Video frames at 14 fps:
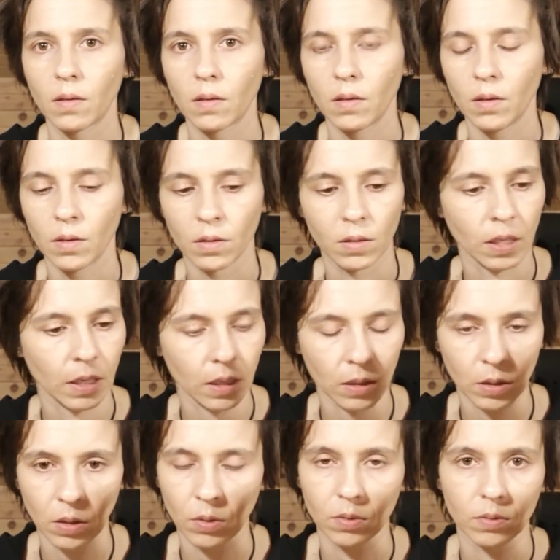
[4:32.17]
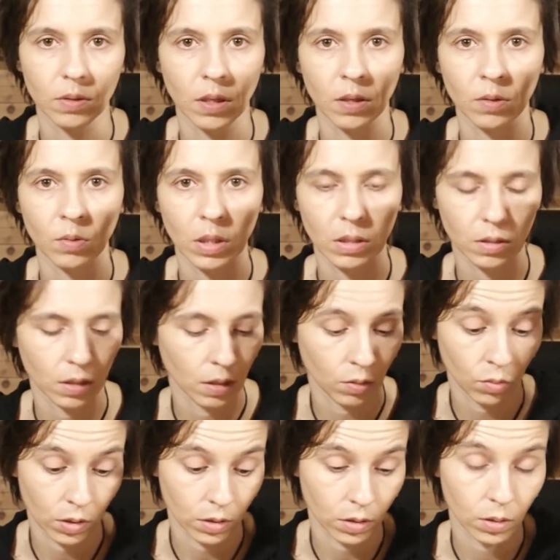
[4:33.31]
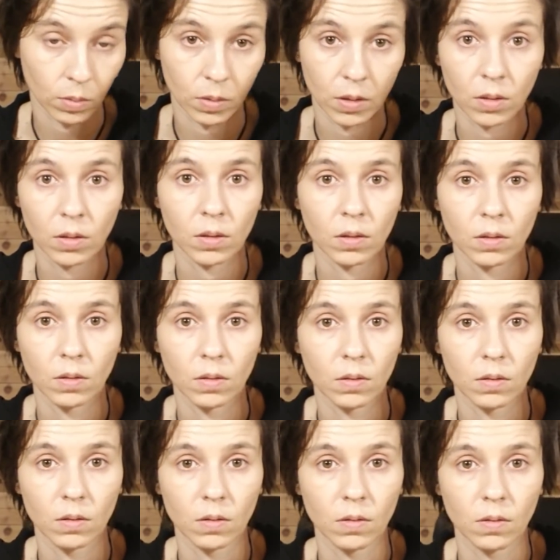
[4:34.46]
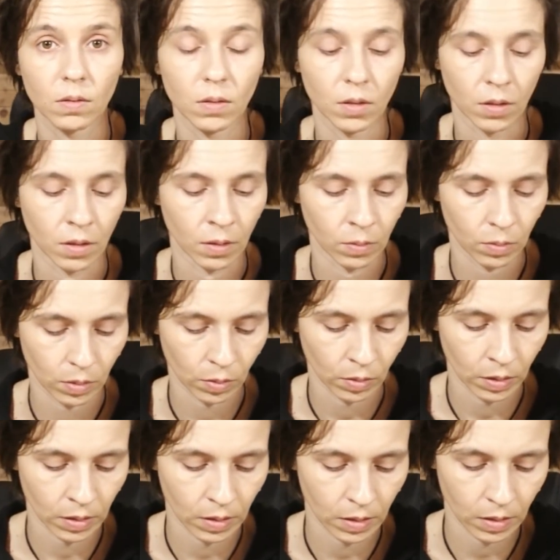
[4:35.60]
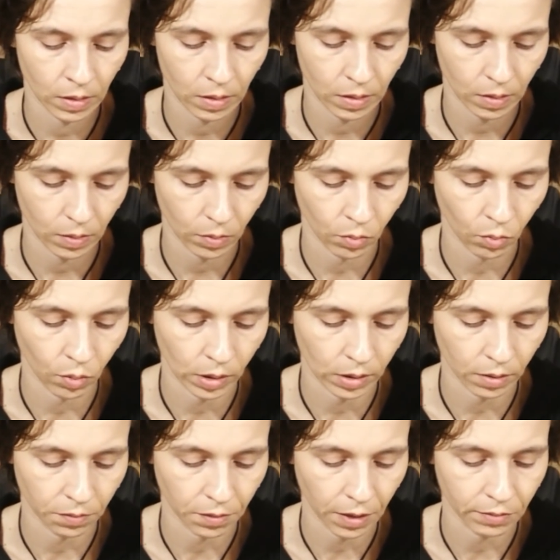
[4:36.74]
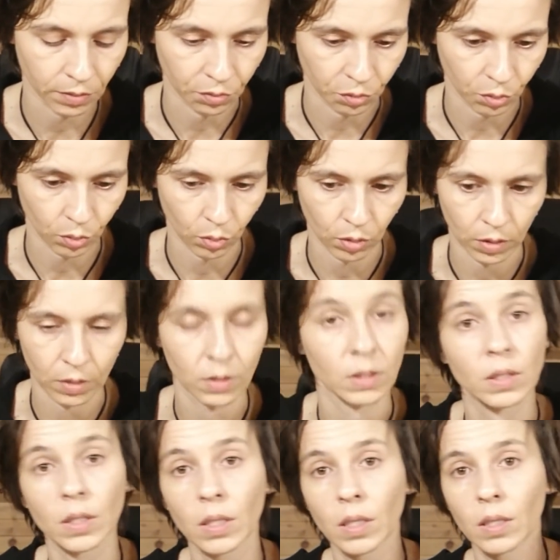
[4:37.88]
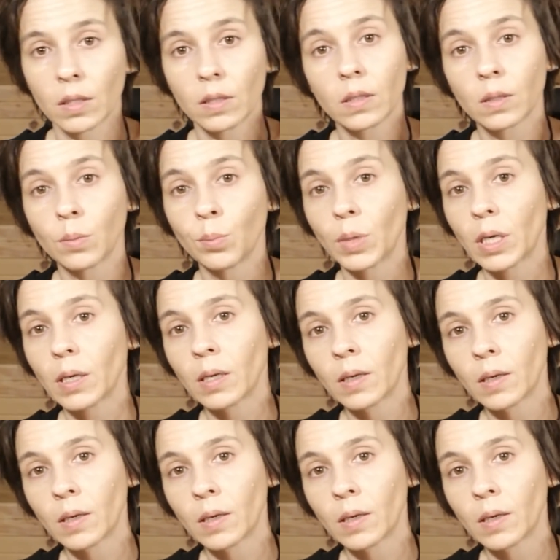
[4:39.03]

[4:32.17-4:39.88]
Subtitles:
You're like, no, I don't want to do this, you know? So this is what the Five of Swords is here to me,